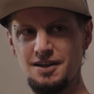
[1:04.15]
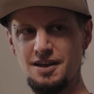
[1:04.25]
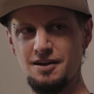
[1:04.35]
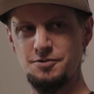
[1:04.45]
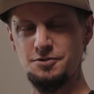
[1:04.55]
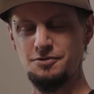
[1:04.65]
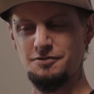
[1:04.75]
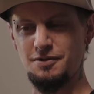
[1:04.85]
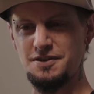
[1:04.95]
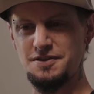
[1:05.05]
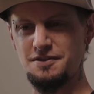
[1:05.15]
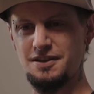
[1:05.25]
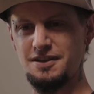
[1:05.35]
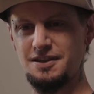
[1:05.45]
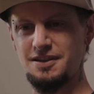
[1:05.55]
I'm sure once
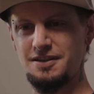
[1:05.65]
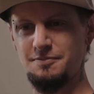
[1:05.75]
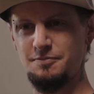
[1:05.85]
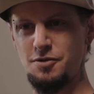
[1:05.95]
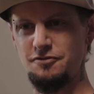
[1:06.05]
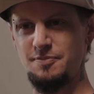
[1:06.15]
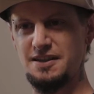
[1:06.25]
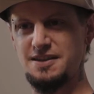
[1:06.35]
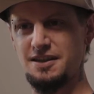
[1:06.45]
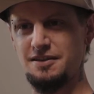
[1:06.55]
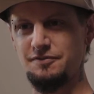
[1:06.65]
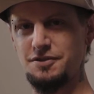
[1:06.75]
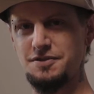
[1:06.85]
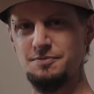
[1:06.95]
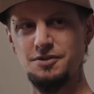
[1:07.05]
I move back down, I've
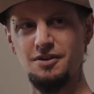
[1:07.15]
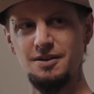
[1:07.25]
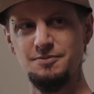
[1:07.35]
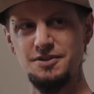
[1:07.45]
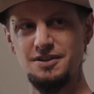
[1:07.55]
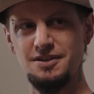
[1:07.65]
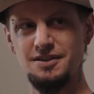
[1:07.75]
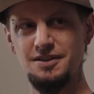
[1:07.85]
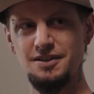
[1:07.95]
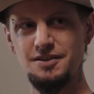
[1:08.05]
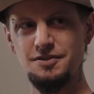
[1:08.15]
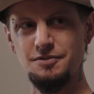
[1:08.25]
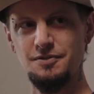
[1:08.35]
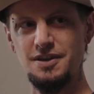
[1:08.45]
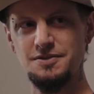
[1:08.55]
got some time to do
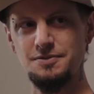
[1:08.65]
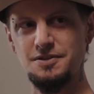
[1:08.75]
all that sort of